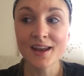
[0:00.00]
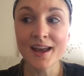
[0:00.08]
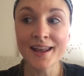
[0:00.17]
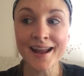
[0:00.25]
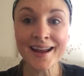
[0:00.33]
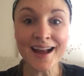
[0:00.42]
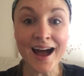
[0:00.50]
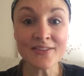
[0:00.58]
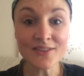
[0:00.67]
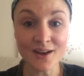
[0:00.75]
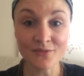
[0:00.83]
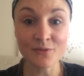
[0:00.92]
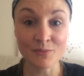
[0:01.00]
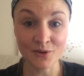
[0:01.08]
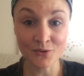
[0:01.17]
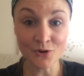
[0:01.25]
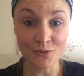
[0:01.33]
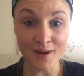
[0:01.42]
I got that from the
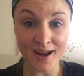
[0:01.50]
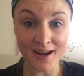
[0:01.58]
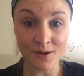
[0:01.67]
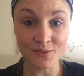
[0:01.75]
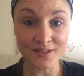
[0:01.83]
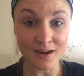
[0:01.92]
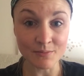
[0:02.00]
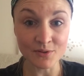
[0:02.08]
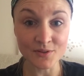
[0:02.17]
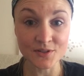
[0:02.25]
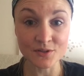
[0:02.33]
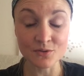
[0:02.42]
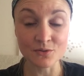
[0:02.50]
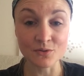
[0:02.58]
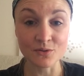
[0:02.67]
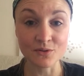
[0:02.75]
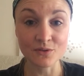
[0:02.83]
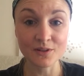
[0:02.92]
group. I was able
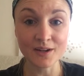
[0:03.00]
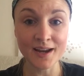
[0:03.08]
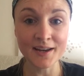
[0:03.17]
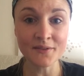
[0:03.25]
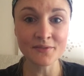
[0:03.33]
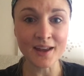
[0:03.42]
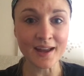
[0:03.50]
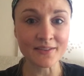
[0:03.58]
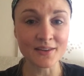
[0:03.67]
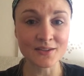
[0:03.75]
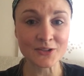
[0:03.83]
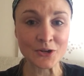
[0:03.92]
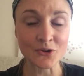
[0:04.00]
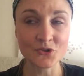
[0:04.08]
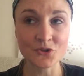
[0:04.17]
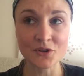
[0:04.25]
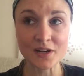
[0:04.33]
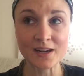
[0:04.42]
to kind of get this
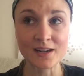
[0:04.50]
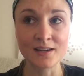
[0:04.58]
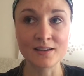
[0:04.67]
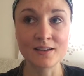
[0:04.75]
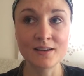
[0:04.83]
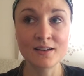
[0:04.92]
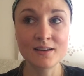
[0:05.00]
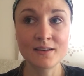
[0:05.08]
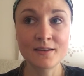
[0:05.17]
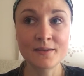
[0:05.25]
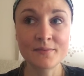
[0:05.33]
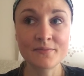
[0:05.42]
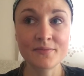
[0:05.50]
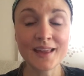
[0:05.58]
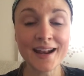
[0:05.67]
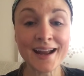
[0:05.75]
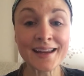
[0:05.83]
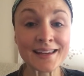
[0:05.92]
nurturing
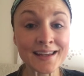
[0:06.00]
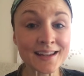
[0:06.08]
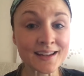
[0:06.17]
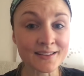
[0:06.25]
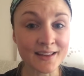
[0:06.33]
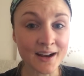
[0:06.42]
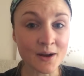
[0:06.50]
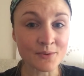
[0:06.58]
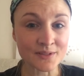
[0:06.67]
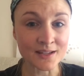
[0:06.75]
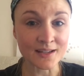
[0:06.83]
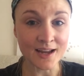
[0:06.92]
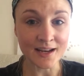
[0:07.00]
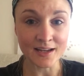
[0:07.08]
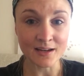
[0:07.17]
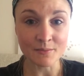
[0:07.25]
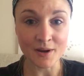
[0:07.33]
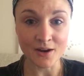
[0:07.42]
that I needed that I wasn't getting
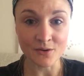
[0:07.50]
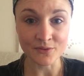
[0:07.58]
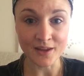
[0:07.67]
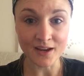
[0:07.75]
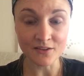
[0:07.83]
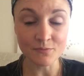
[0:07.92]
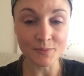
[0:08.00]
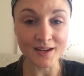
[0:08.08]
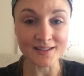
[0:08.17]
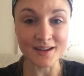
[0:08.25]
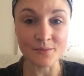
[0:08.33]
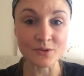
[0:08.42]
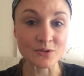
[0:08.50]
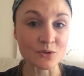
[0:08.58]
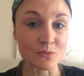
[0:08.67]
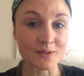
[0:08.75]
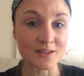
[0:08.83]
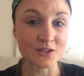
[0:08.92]
in my own life because I was too
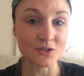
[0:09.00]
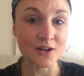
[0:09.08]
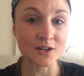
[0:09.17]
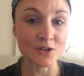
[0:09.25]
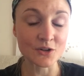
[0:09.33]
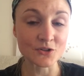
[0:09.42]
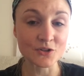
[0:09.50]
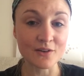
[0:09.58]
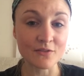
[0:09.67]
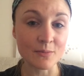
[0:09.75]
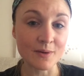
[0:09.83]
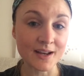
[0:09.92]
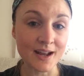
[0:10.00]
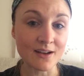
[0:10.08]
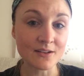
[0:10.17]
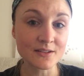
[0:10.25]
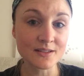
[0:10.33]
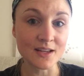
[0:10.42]
busy trying to nurture everybody
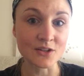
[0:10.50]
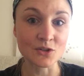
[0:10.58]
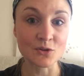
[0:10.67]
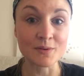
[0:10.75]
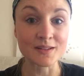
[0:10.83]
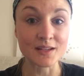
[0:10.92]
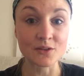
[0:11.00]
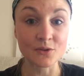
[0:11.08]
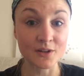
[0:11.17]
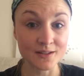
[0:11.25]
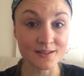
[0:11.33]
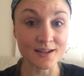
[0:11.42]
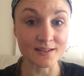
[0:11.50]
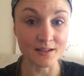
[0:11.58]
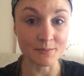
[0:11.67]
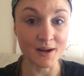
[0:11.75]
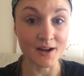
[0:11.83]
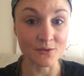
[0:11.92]
else and too busy
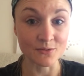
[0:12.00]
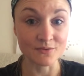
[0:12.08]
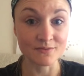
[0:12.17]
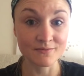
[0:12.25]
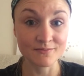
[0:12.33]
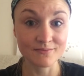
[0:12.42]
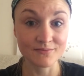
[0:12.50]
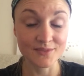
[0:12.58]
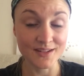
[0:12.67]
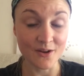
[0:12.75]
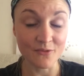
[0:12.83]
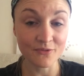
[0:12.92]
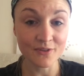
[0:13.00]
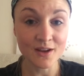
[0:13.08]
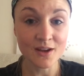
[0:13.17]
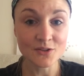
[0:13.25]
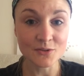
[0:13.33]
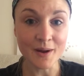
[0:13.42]
criticizing my own self.
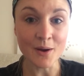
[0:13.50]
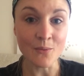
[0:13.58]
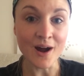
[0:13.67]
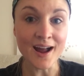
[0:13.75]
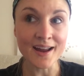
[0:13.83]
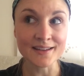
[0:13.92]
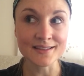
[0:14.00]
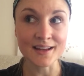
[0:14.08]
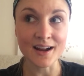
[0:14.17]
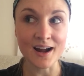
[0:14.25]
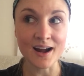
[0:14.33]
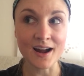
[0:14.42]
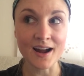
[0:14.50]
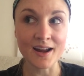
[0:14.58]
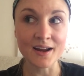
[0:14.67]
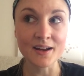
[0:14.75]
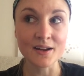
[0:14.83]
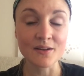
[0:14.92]
So my why is that
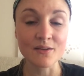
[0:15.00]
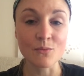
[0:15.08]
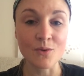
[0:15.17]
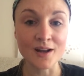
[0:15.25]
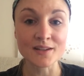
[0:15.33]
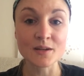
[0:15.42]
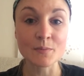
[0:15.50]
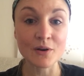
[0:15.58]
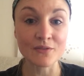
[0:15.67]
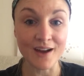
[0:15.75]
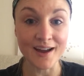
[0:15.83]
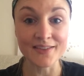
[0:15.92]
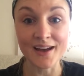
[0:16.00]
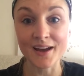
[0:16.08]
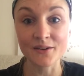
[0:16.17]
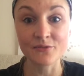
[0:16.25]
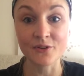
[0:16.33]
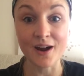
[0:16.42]
I want to provide
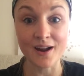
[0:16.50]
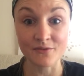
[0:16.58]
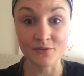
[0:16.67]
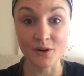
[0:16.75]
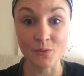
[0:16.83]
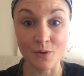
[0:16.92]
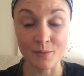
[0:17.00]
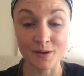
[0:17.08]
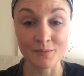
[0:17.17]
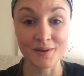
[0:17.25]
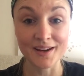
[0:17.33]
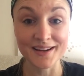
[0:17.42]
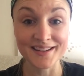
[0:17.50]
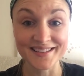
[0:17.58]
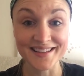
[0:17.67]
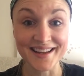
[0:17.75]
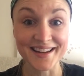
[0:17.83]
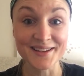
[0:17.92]
that for every woman because
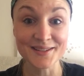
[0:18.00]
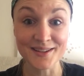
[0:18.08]
it is